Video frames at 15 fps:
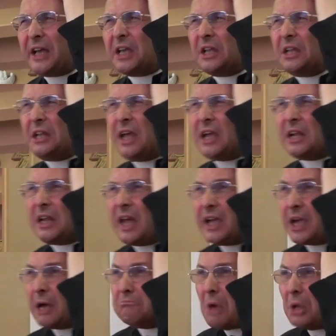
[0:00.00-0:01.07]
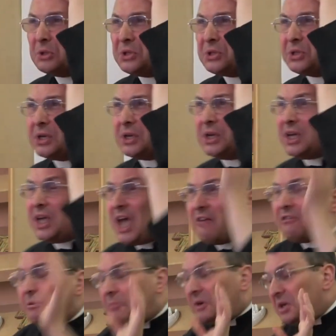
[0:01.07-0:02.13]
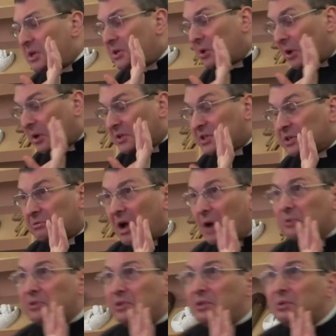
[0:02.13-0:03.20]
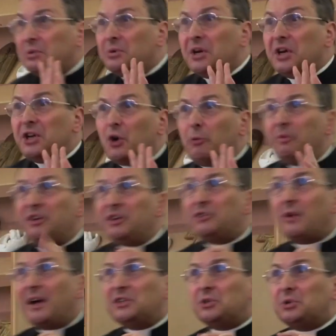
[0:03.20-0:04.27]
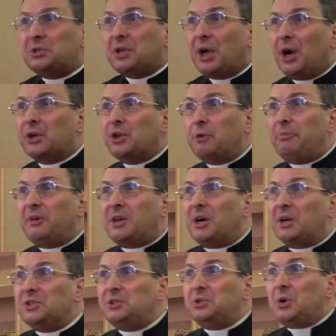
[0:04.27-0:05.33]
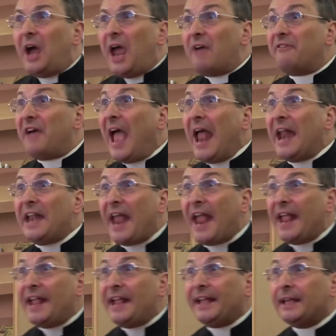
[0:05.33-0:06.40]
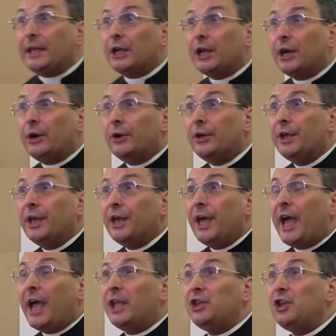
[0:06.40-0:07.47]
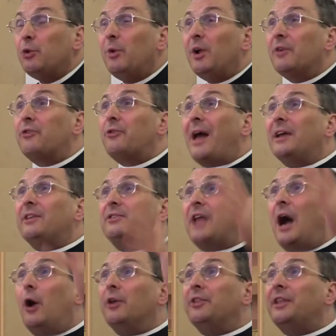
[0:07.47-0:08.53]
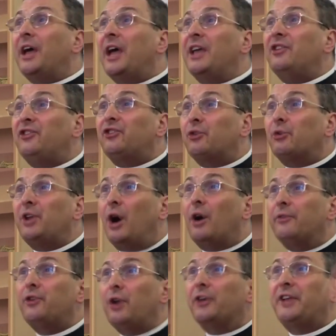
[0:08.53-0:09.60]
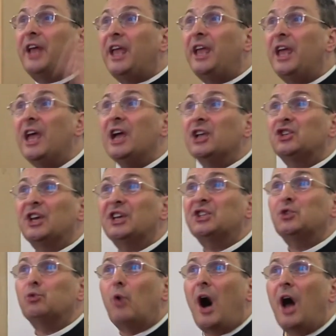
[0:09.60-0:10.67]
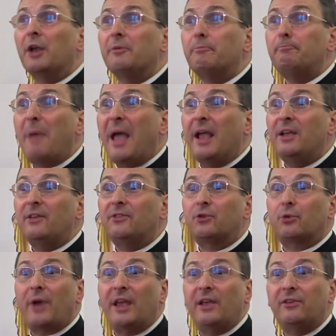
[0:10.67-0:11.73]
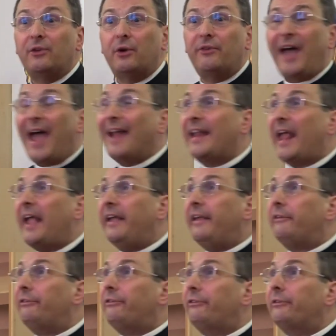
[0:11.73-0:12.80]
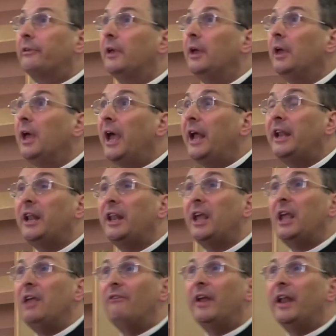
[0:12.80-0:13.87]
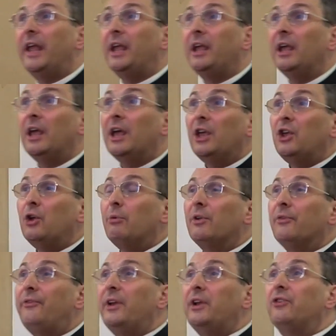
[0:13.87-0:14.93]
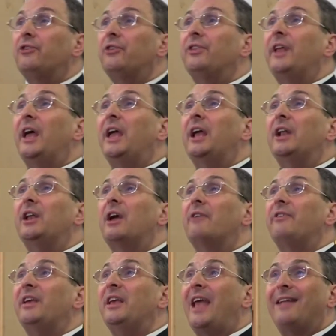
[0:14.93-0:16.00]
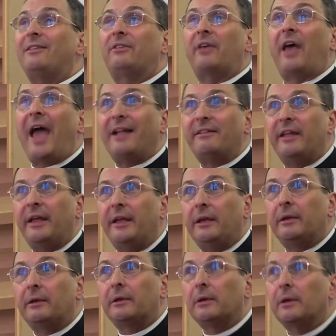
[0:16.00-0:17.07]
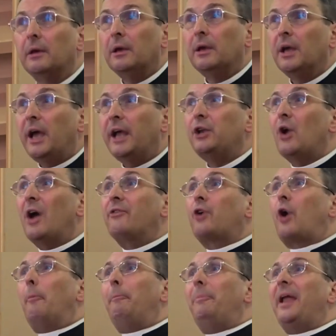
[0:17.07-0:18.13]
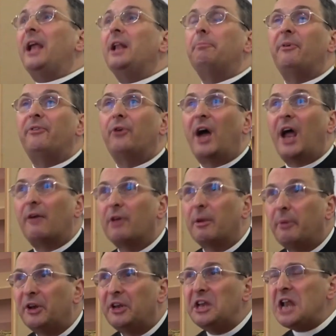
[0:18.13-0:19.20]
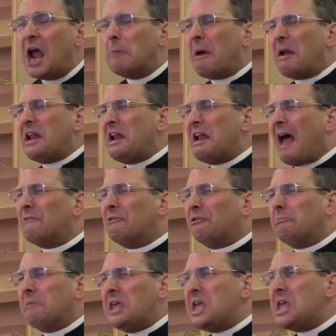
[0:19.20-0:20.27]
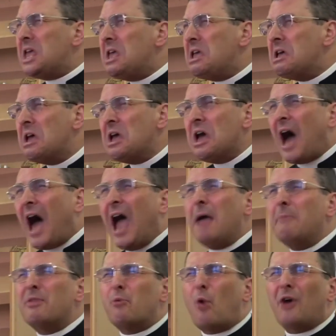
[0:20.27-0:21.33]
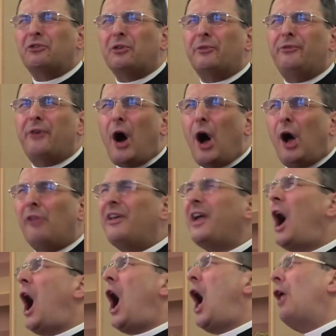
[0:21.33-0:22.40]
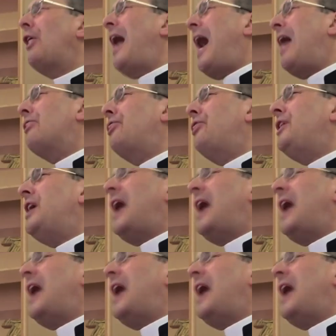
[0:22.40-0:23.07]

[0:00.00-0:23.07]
a monster. Everybody turns around you. Nobody tries to talk to you because you have headache, you know. And you will write down the history of your day, just one page grace of headaches. And in the evening you will finish the day and you have yet headache. And you have complained before everybody, nobody loves me. I am the worst of all. They are all healthy.